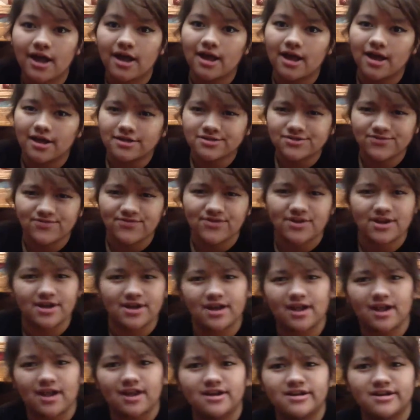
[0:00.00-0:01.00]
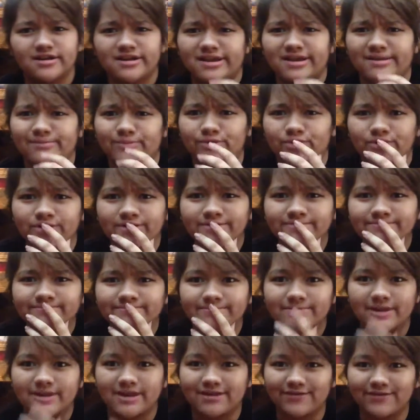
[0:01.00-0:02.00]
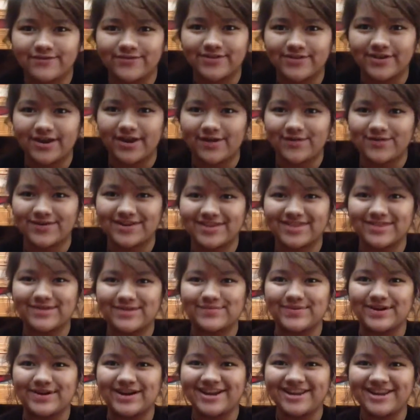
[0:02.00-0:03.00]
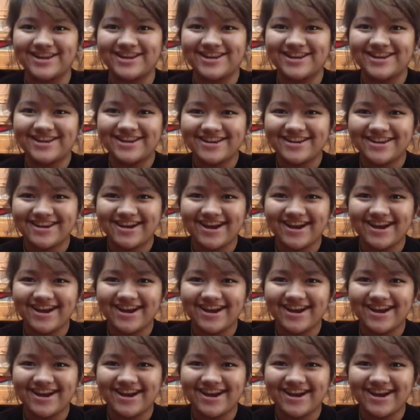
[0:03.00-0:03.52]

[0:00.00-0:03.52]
I also feel like I kind of look like a boy, like if you got rid of the bun.